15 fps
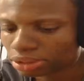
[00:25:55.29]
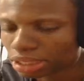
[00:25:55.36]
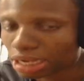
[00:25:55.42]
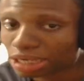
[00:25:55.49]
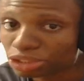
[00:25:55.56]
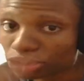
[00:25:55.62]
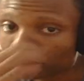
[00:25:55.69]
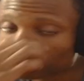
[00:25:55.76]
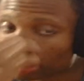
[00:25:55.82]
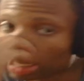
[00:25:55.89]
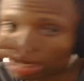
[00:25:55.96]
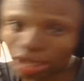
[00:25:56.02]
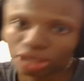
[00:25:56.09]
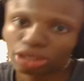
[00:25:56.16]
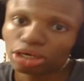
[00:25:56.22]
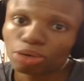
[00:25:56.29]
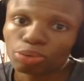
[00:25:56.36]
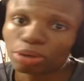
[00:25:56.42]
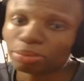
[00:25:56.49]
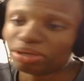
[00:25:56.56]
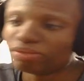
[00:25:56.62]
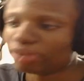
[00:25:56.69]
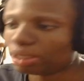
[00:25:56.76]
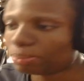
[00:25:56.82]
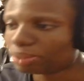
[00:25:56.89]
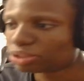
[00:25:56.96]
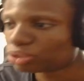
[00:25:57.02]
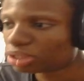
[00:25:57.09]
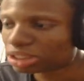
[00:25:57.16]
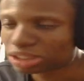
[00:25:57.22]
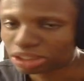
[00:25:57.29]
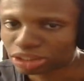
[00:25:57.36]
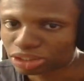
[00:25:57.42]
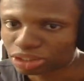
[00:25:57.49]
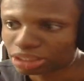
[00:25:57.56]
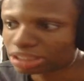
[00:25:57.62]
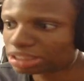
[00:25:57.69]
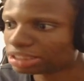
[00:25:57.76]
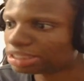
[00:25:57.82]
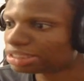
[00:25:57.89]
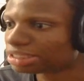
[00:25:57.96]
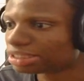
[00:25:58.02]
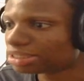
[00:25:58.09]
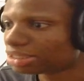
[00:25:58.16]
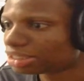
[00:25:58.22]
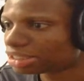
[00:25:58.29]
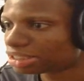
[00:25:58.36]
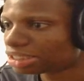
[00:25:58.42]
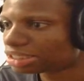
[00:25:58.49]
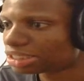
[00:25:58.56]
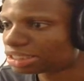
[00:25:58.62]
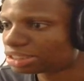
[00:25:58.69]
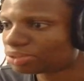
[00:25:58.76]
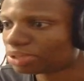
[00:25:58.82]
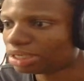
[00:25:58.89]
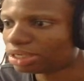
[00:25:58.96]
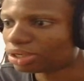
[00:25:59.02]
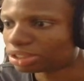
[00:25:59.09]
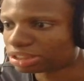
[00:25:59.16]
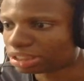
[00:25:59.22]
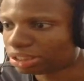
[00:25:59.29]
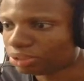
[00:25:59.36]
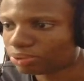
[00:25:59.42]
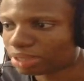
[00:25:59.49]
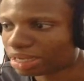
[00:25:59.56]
And trust me, a lot of web developers do this. So this isn't really nothing new.